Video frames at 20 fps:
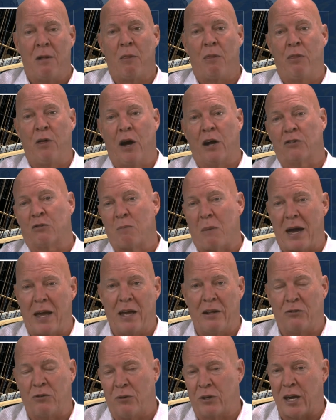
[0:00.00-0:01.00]
Thus, my
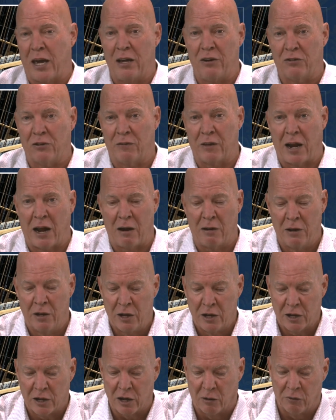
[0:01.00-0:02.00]
education that I
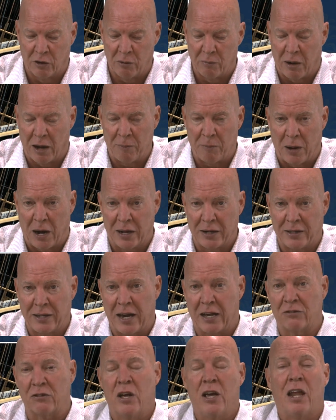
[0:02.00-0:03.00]
covered in my
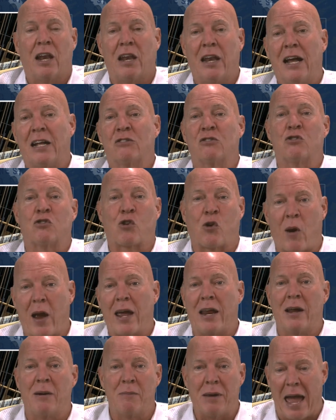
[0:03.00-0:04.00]
podcast, let's
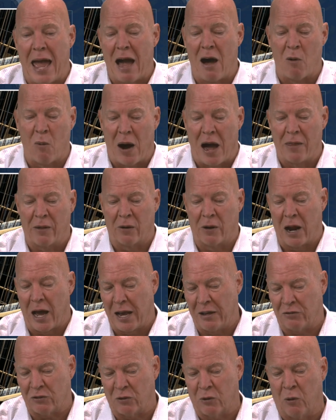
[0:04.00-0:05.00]
train them now while they're in
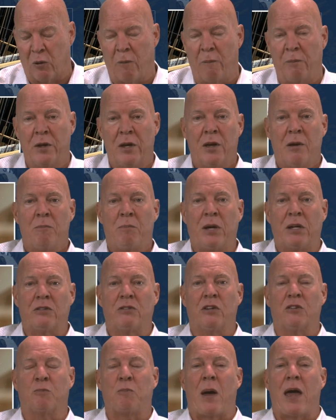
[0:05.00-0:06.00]
high school.
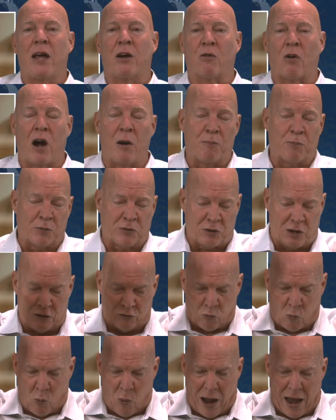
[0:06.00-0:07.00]
Business bankruptcies
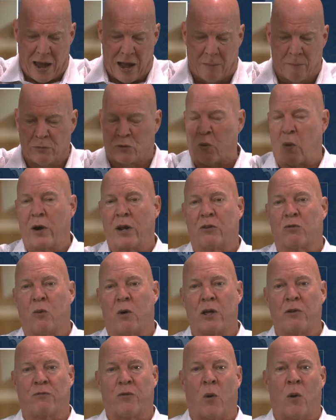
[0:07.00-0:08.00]
way up in
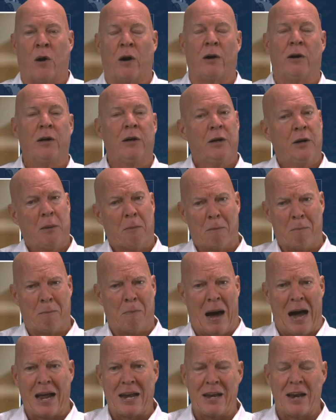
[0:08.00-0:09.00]
2024.
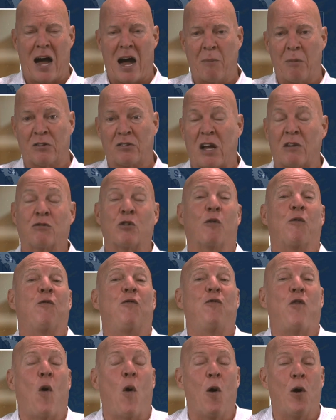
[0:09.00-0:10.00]
Bidenomics, after
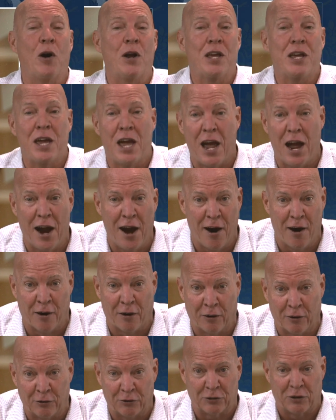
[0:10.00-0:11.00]
4
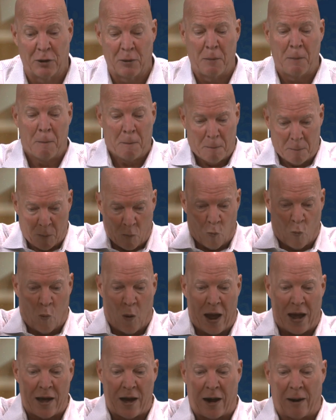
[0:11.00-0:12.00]
years,
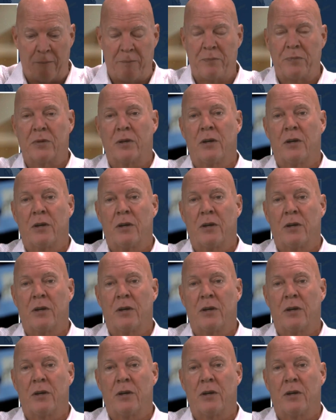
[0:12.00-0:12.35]
way up.